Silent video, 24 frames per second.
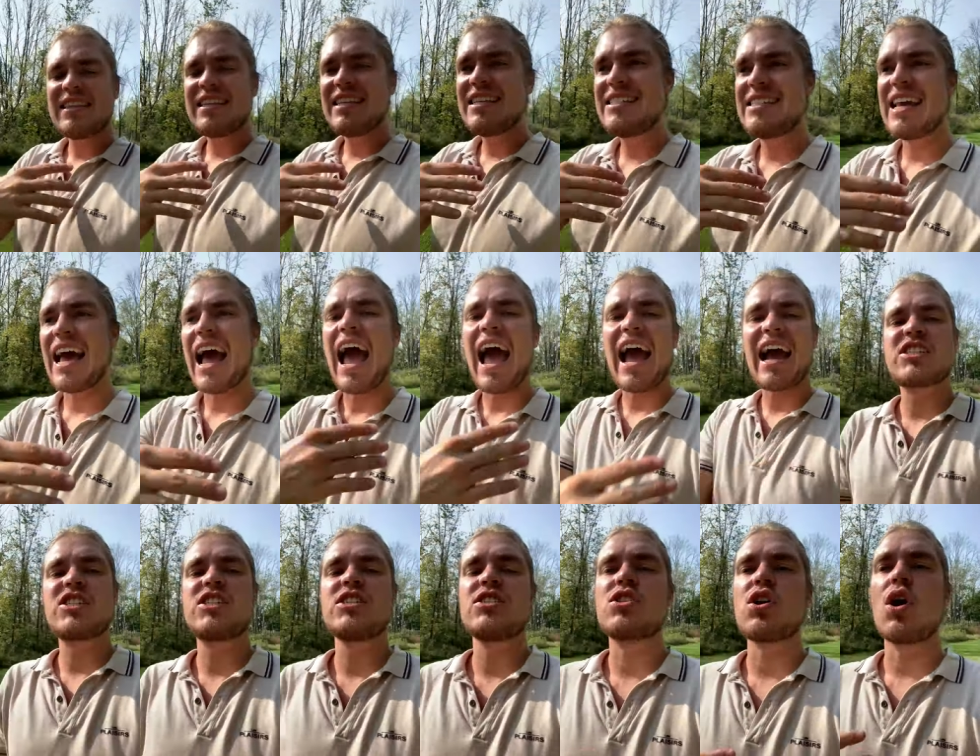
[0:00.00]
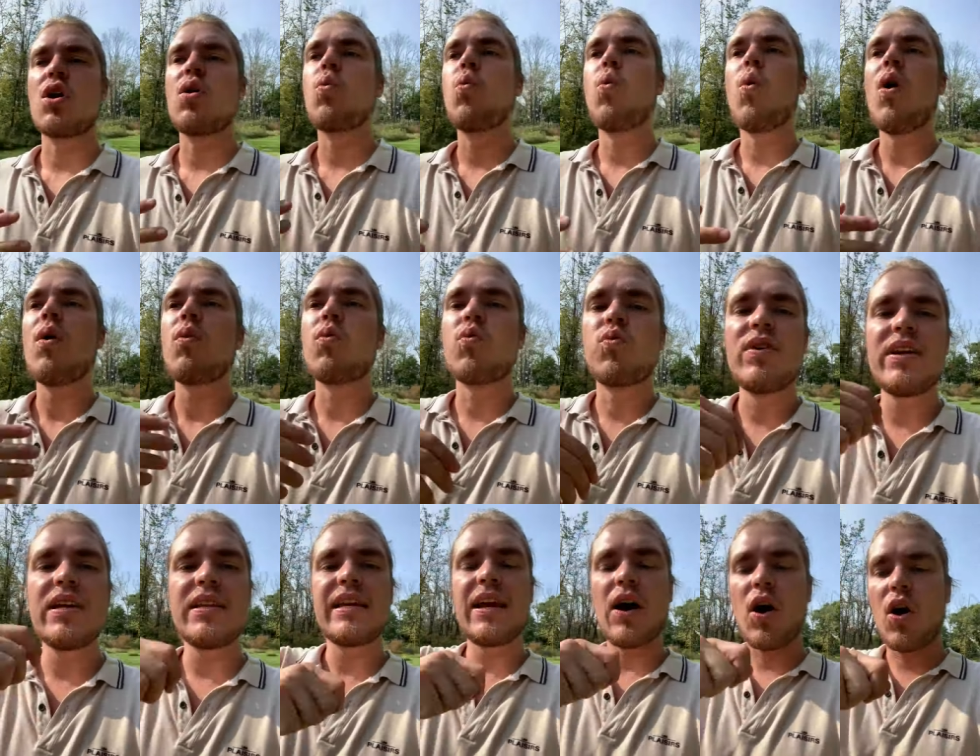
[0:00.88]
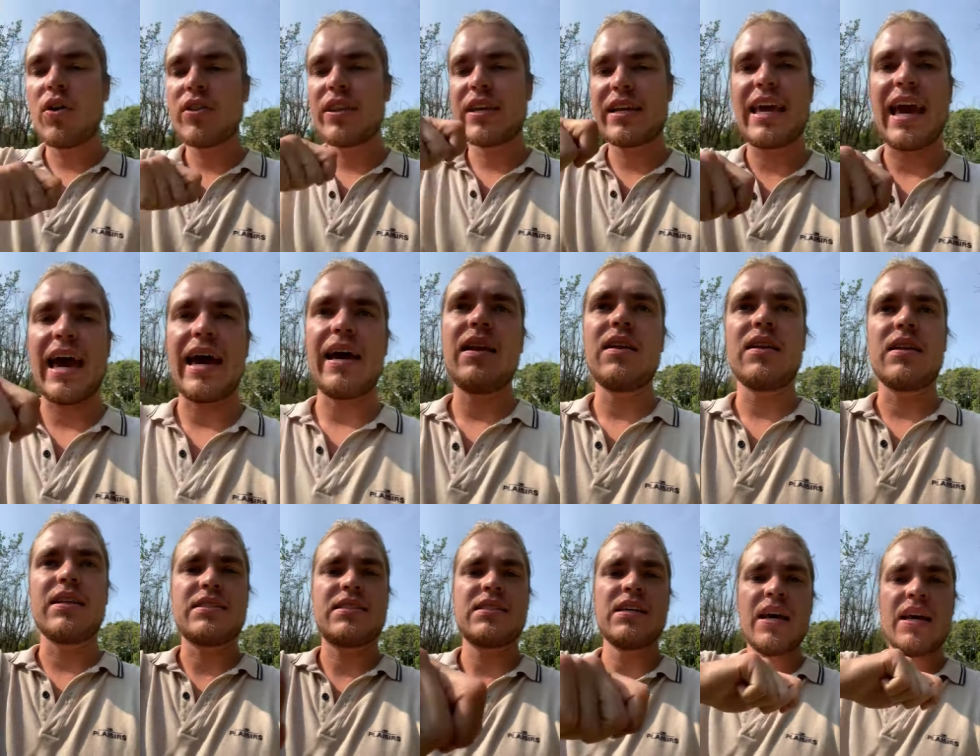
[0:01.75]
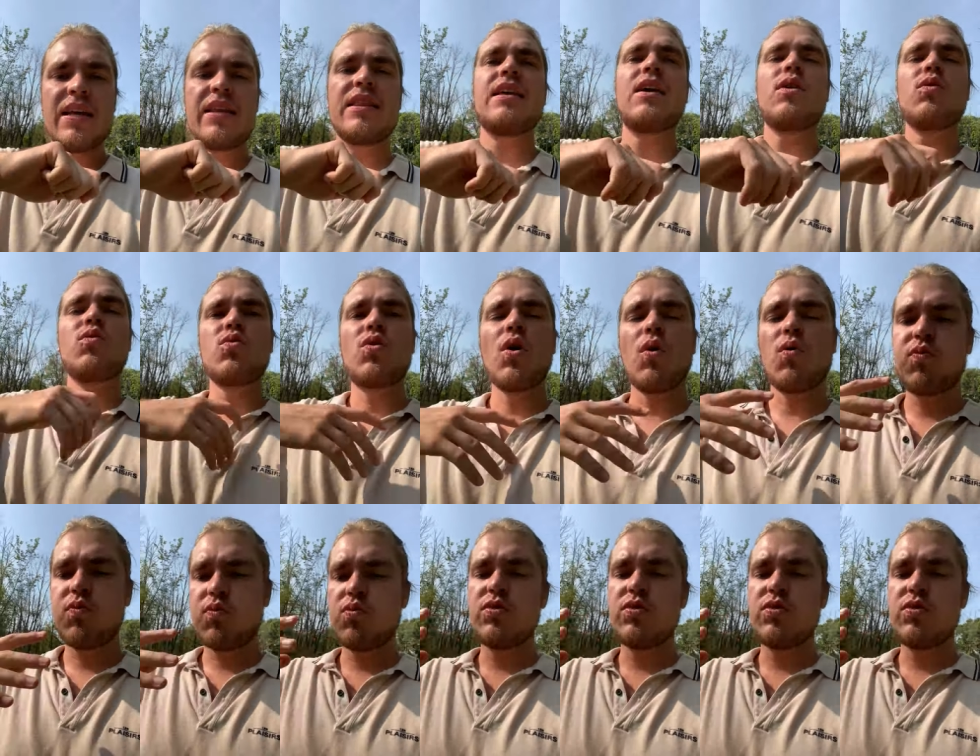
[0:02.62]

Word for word: these actions are what really are the catalyst, the, the,